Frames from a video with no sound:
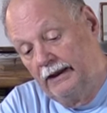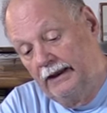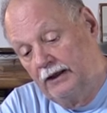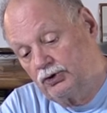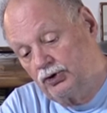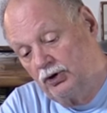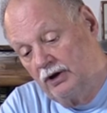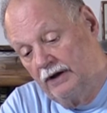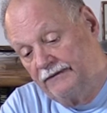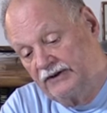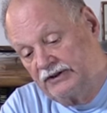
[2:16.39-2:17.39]
And sure
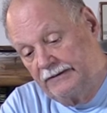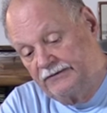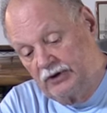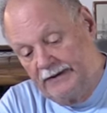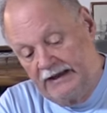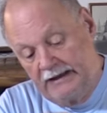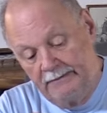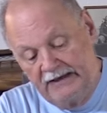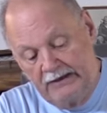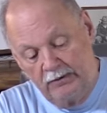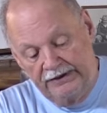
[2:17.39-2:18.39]
enough, it seems to be
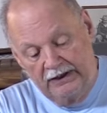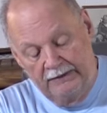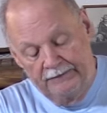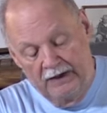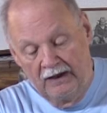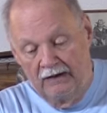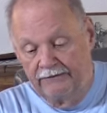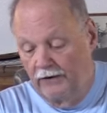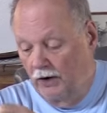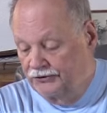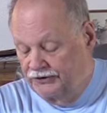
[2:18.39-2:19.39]
meet with the
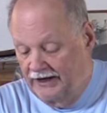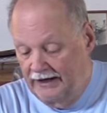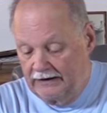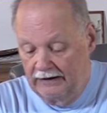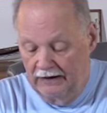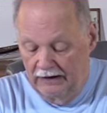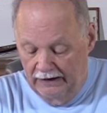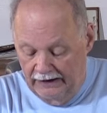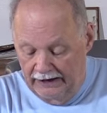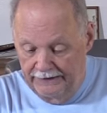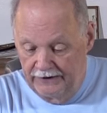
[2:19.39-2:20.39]
false deck.
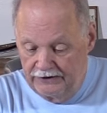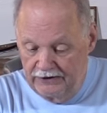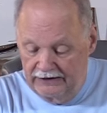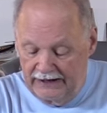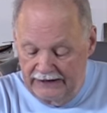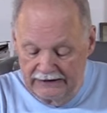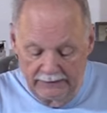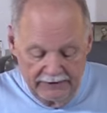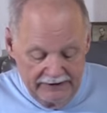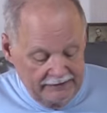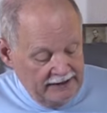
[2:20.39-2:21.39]
And then you take
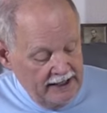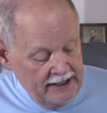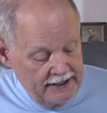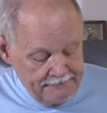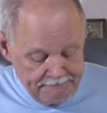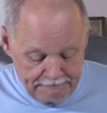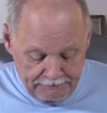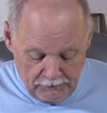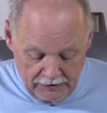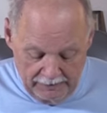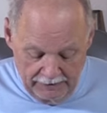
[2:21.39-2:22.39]
number 10,
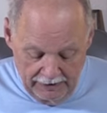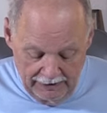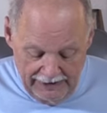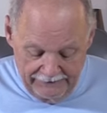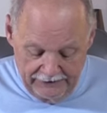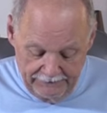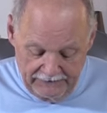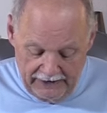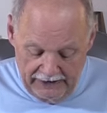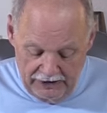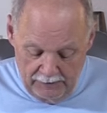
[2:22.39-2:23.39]
number 11,
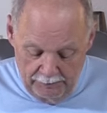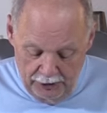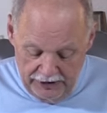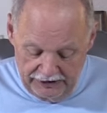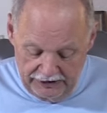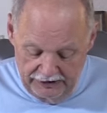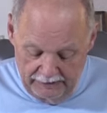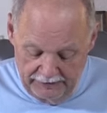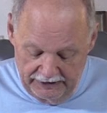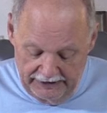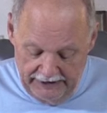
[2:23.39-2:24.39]
and you put it to
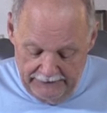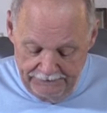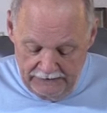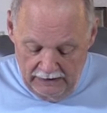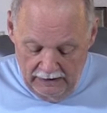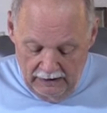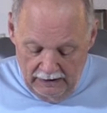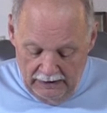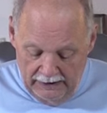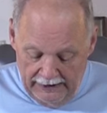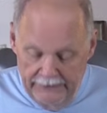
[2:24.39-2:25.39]
number 10,
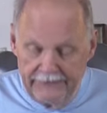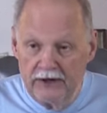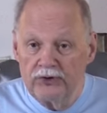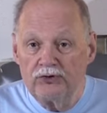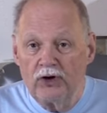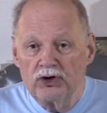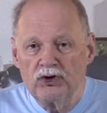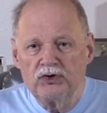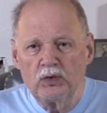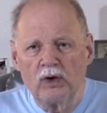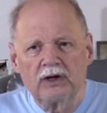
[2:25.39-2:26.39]
and the
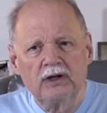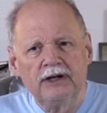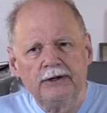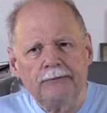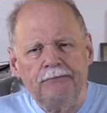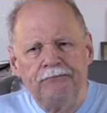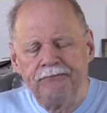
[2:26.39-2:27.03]
instructions weren't clear.